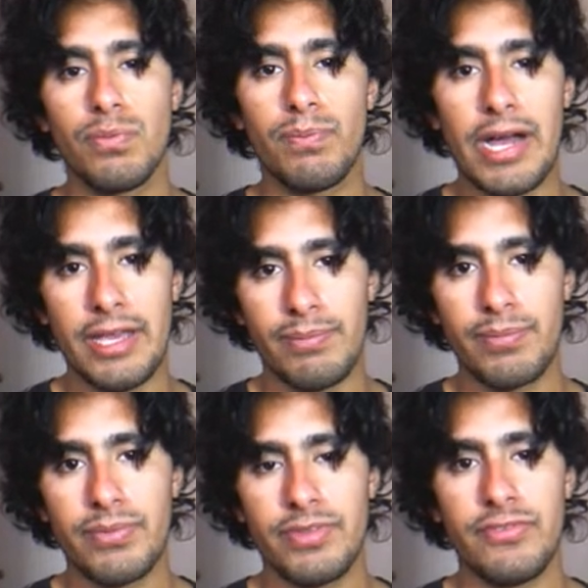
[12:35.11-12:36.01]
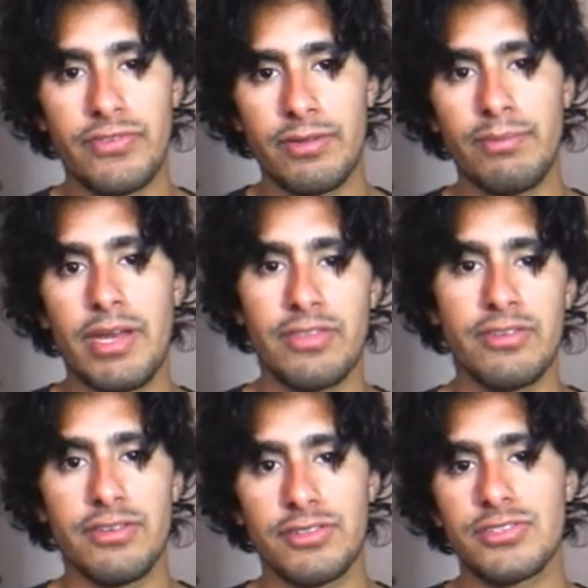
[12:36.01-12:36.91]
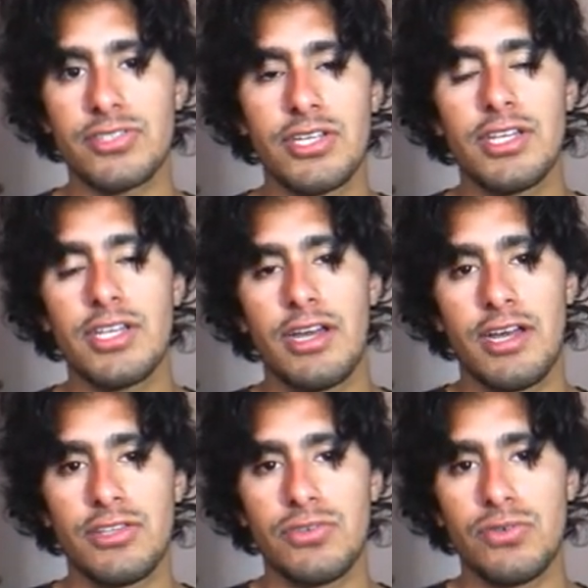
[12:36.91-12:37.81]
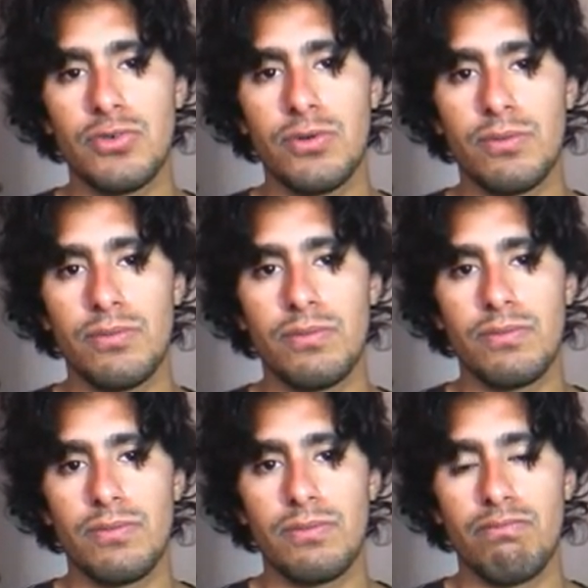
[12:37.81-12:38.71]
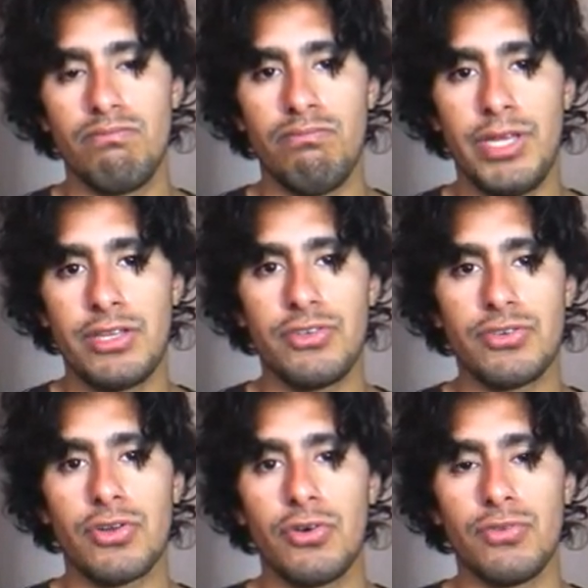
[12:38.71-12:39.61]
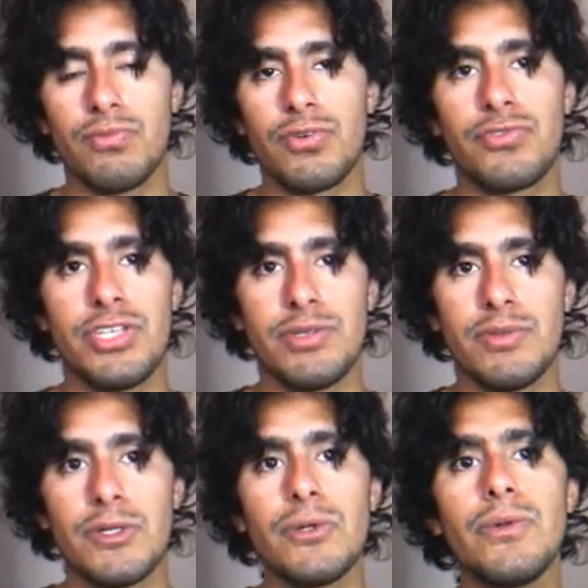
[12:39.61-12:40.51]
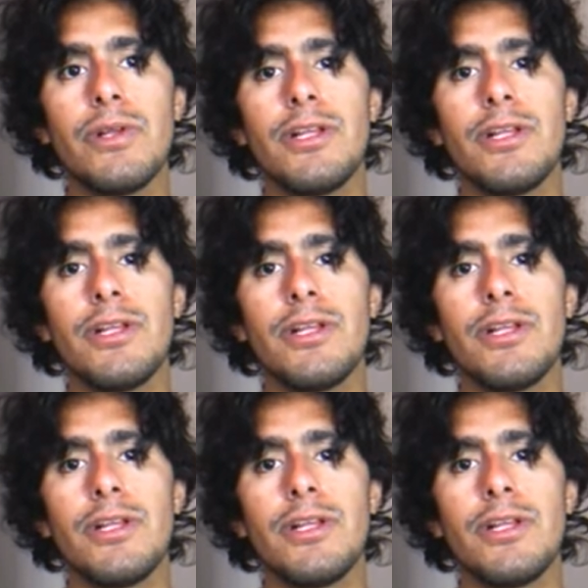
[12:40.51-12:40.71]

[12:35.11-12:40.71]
pipe different methods and to make your code more readable.